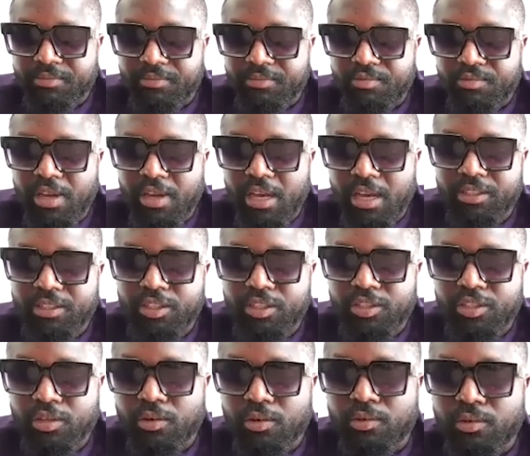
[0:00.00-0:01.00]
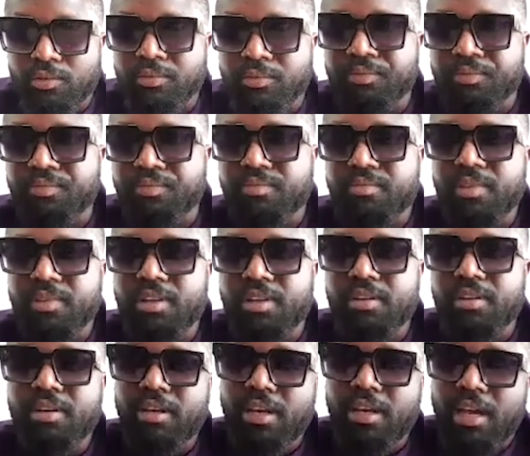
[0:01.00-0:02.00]
reality show.
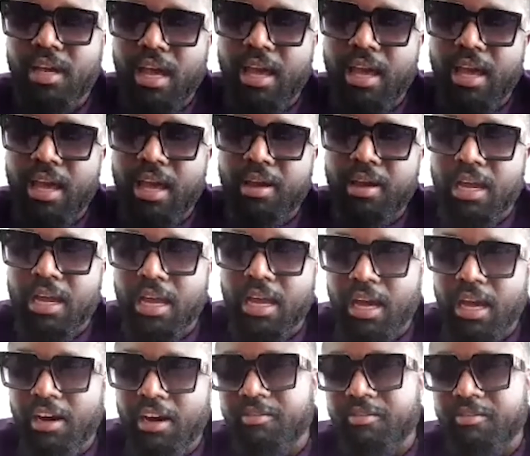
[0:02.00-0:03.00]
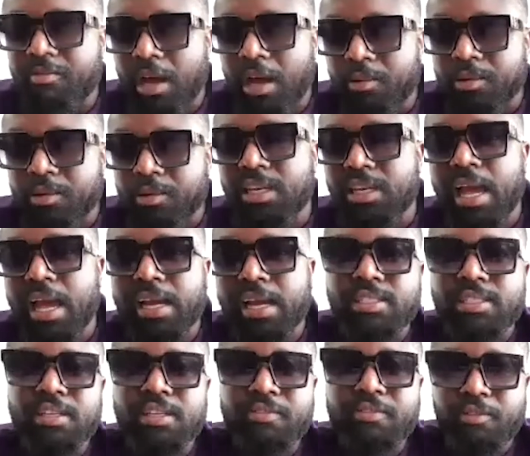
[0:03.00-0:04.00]
I was an
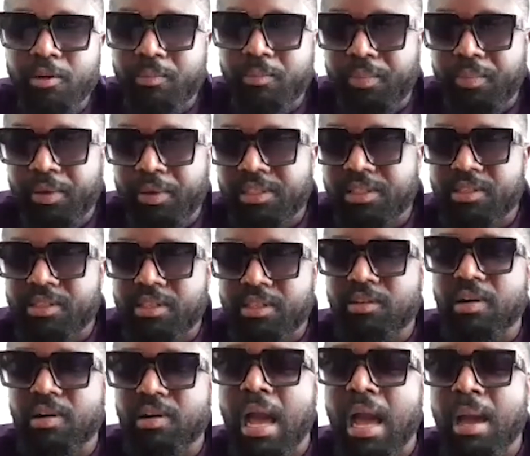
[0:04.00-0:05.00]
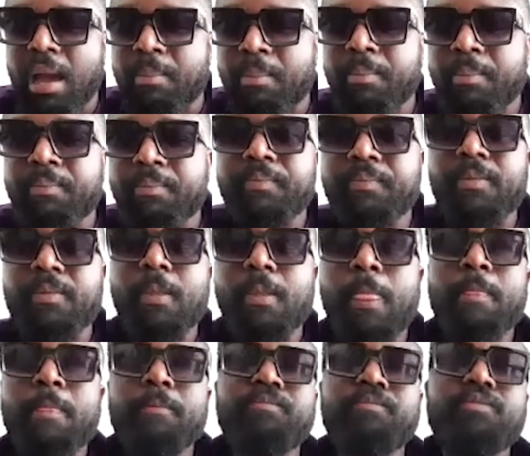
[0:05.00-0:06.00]
actor for a bit, still am.
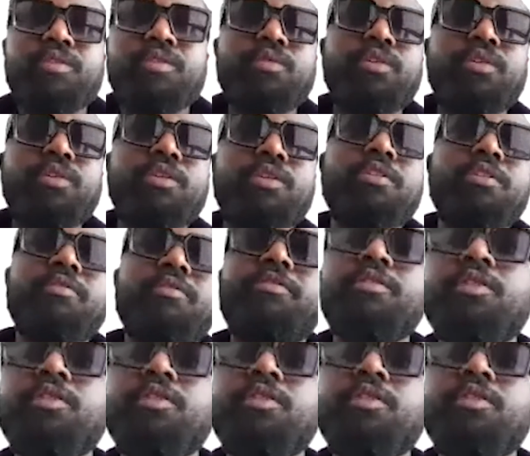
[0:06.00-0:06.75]
do a few